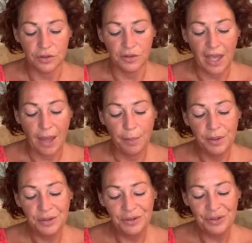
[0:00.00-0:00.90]

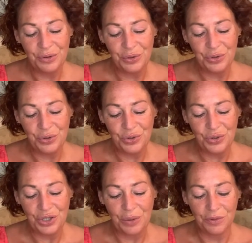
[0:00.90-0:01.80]
happened. Or,
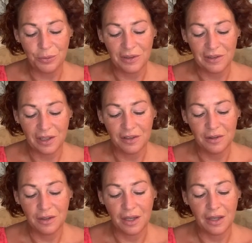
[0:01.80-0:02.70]
you know, it was almost
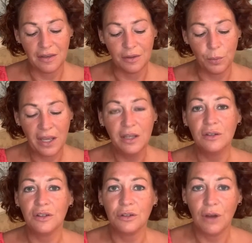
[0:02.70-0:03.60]
like the way you
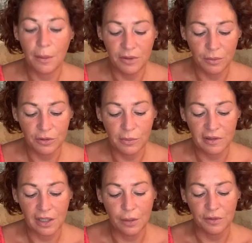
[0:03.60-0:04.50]
described it was almost
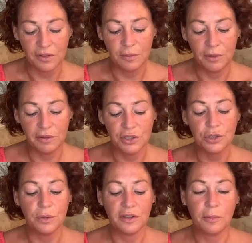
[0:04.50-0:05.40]
like it was a
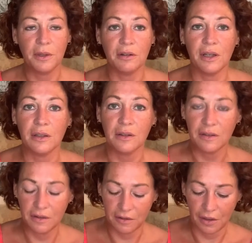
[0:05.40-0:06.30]
spiritual experience.
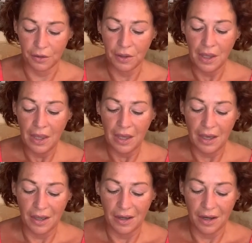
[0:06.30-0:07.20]
So
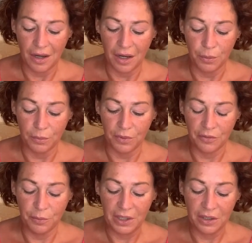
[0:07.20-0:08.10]

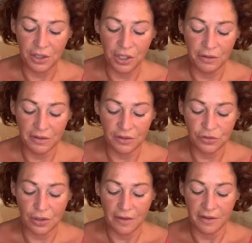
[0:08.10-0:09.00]
I've been curious to
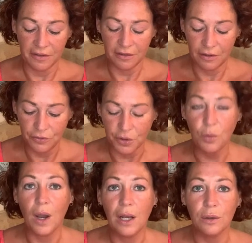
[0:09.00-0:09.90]
try this for
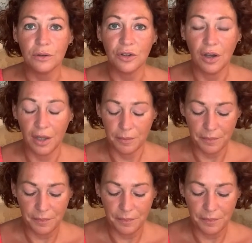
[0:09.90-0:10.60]
quite a long time.